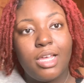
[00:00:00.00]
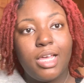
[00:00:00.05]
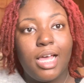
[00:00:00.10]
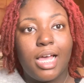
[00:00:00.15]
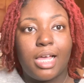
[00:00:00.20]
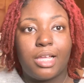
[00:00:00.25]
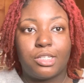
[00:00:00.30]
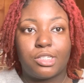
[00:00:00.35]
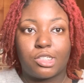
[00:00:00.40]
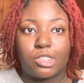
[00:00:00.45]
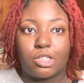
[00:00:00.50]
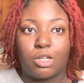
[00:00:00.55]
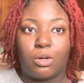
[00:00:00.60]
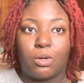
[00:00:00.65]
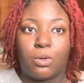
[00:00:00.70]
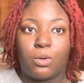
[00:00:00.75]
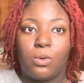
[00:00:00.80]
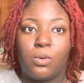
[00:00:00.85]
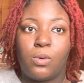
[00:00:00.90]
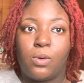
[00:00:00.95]
And
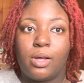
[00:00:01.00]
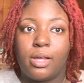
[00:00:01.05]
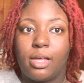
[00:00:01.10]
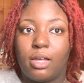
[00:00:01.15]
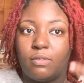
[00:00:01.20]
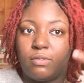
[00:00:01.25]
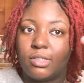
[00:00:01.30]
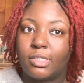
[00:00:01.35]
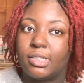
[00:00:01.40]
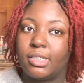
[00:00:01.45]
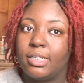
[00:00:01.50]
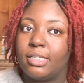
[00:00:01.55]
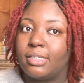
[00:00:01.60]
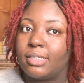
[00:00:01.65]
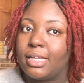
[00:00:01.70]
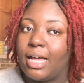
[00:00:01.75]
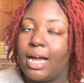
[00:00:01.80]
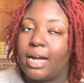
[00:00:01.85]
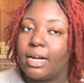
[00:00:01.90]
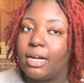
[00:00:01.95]
so ever since
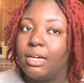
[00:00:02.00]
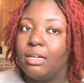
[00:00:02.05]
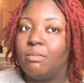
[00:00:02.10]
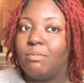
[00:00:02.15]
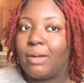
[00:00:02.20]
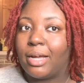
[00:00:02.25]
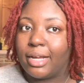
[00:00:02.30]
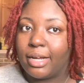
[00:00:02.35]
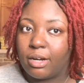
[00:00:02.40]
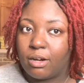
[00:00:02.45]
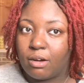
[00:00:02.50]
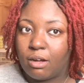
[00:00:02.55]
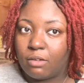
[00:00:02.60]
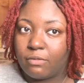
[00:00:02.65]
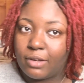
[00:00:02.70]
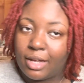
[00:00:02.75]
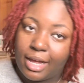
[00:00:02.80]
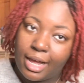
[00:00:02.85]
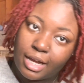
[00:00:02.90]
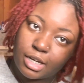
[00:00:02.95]
I cut my hair off,
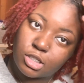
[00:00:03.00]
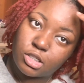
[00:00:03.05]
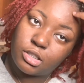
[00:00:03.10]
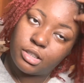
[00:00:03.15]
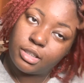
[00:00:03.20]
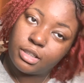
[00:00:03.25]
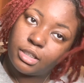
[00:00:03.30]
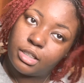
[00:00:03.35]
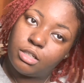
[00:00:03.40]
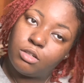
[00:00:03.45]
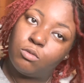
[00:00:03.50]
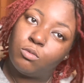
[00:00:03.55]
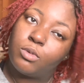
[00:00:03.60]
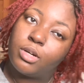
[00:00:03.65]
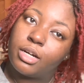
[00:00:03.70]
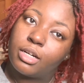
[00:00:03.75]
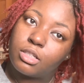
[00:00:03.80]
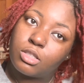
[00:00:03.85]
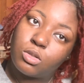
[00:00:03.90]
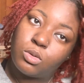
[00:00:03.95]
I actually didn't
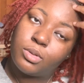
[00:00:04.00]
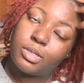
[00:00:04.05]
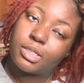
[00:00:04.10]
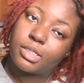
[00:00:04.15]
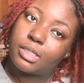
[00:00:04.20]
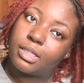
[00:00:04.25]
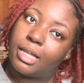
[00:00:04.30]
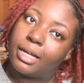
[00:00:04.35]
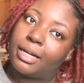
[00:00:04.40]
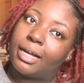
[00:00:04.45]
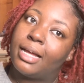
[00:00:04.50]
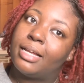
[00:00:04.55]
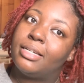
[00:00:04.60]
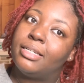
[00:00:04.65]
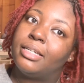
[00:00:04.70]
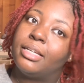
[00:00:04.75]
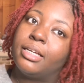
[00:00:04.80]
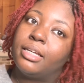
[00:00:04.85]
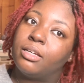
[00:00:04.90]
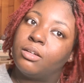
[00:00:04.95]
wear a twist like I
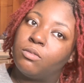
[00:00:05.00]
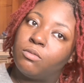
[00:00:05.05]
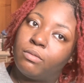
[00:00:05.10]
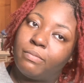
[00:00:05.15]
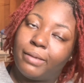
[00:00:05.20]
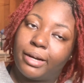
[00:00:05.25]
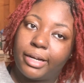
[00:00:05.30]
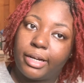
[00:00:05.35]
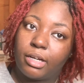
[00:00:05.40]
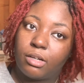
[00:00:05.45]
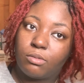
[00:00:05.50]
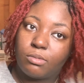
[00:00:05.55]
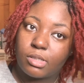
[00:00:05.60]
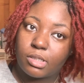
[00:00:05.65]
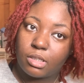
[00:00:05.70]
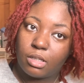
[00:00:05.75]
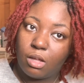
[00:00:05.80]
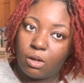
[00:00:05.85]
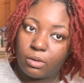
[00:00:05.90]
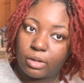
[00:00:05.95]
did when my hair was
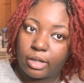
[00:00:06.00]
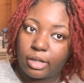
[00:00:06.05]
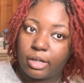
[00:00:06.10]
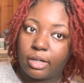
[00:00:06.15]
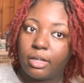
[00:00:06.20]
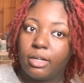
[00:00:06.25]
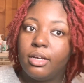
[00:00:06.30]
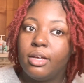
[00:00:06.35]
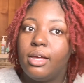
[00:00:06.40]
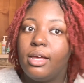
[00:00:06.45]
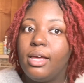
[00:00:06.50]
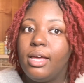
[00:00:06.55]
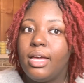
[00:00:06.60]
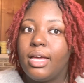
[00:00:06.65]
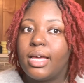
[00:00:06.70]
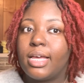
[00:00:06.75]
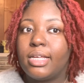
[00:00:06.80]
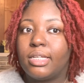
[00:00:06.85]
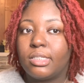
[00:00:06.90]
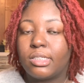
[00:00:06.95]
longer.
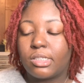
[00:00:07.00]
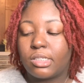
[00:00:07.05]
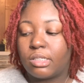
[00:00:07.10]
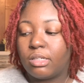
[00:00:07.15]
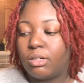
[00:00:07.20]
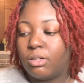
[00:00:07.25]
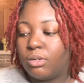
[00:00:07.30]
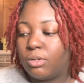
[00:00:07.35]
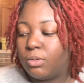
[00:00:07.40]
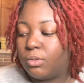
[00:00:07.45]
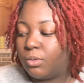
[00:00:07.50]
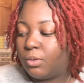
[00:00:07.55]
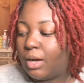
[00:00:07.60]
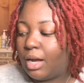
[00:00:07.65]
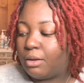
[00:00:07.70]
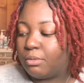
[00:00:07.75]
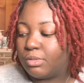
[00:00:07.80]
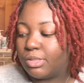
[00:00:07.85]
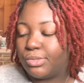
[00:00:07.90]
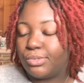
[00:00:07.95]
And so I
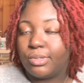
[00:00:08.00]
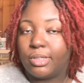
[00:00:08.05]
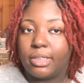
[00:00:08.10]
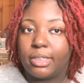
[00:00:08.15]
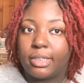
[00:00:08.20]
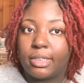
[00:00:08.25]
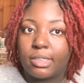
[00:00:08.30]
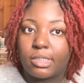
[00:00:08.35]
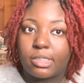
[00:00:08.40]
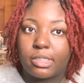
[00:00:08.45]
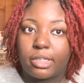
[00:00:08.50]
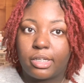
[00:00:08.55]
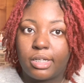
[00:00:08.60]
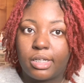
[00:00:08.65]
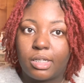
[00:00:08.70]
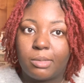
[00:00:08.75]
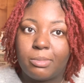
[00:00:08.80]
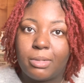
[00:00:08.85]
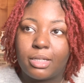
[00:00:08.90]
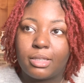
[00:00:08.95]
was really
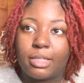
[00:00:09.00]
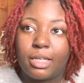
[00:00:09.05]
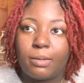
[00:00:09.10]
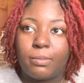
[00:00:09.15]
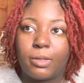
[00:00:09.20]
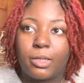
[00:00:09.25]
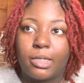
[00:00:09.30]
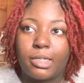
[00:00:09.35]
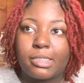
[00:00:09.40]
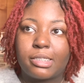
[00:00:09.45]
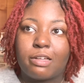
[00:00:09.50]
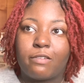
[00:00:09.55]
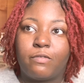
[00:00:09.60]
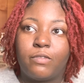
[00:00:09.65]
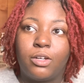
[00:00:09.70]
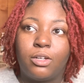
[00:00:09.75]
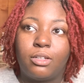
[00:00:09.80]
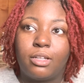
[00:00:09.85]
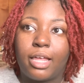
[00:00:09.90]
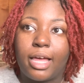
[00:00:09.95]
insecure about that, because I
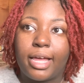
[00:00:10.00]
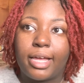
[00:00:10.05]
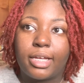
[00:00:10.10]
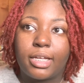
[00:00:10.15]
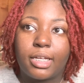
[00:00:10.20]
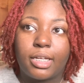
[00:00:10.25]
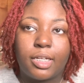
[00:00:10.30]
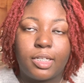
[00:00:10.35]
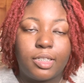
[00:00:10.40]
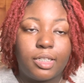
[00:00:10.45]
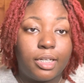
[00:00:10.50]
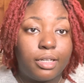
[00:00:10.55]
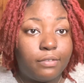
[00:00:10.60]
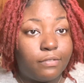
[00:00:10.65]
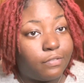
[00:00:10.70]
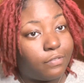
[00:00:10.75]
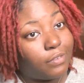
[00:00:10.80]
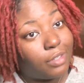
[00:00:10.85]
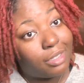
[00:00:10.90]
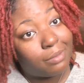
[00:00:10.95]
felt like it didn't
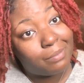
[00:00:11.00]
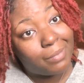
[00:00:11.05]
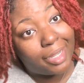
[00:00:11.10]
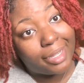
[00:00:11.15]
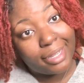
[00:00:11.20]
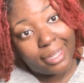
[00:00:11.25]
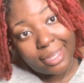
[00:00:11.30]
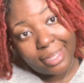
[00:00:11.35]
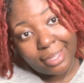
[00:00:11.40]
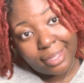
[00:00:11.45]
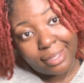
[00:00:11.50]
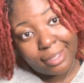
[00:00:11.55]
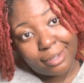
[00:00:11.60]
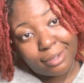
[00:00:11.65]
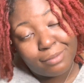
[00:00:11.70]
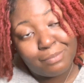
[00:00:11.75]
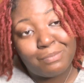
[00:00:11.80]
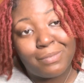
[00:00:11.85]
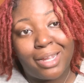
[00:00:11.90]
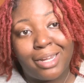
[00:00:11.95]
fit my head,
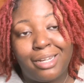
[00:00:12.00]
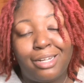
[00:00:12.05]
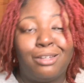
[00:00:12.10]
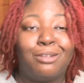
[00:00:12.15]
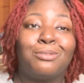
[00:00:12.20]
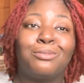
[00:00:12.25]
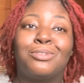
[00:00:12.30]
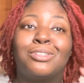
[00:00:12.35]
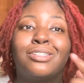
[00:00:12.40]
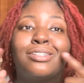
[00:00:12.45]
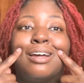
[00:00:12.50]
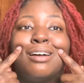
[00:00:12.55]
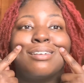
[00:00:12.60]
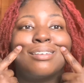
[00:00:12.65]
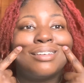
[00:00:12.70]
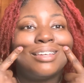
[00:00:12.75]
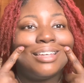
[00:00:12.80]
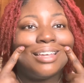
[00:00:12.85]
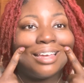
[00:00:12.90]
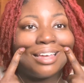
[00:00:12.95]
my little
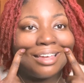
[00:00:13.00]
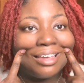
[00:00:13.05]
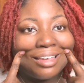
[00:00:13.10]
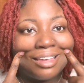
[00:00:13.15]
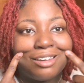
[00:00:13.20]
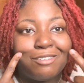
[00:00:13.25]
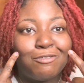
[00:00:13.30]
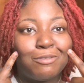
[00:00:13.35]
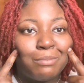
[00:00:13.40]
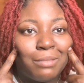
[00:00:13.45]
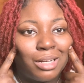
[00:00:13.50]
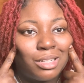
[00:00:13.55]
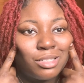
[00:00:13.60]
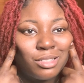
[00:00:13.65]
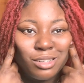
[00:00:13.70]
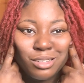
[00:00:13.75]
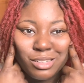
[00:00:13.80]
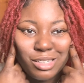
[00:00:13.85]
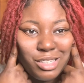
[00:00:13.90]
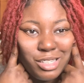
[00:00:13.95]
chunky head with my
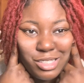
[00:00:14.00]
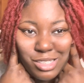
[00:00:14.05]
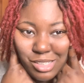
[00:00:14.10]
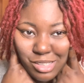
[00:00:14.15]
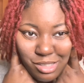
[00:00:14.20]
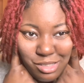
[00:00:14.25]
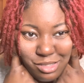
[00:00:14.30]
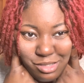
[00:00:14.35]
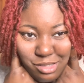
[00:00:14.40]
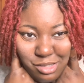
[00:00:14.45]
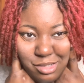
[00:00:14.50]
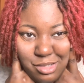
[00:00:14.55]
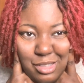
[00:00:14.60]
chunky cheeks.